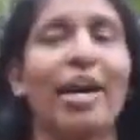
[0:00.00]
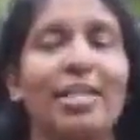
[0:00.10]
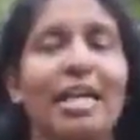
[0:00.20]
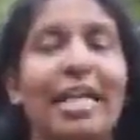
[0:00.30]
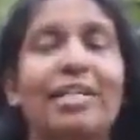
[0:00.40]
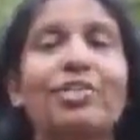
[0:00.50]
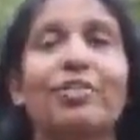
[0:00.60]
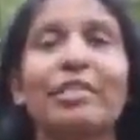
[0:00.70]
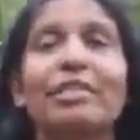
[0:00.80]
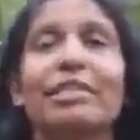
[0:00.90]
an
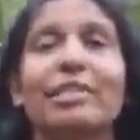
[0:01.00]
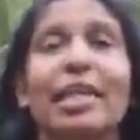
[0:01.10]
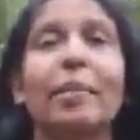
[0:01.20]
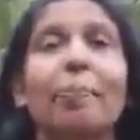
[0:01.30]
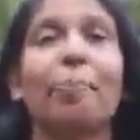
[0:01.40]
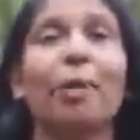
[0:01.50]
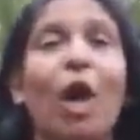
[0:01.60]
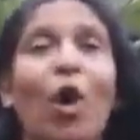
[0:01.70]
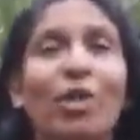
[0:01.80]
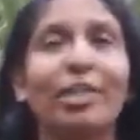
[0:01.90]
interesting
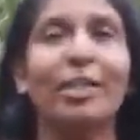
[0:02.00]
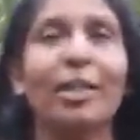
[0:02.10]
plot.